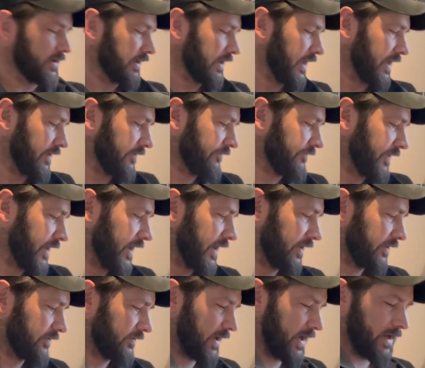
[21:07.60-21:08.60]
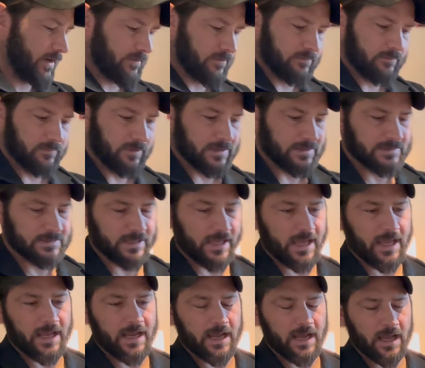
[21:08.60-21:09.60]
And fire, right? Let's
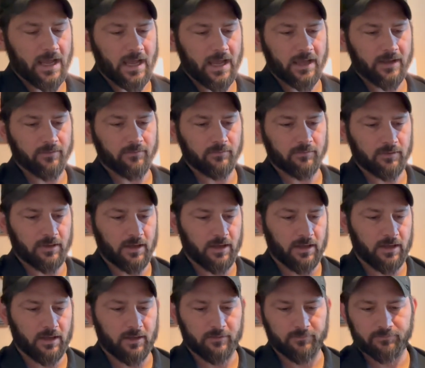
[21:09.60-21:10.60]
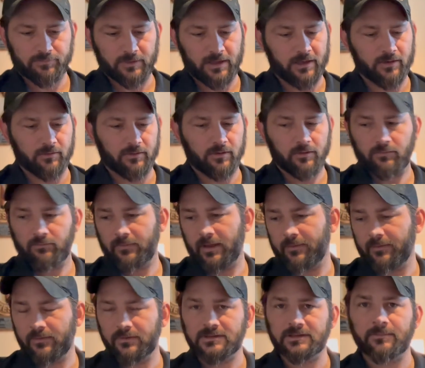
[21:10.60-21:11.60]
say I don't know,
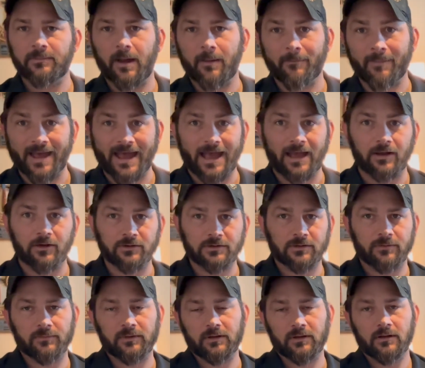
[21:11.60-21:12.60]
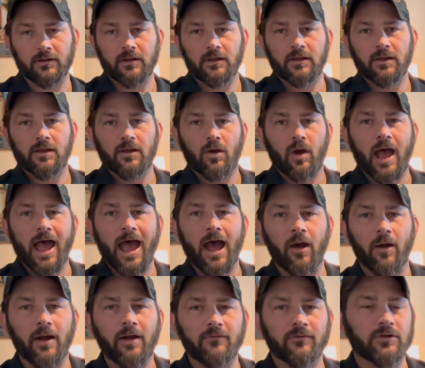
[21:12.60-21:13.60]
maybe it was in my bag or something.
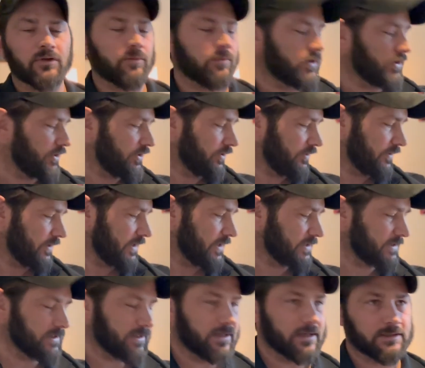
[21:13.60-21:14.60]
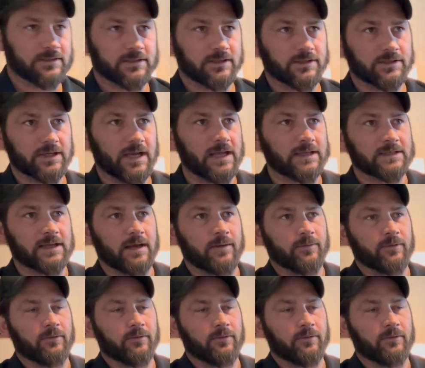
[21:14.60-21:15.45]
However you want to do this, it's the shot timer,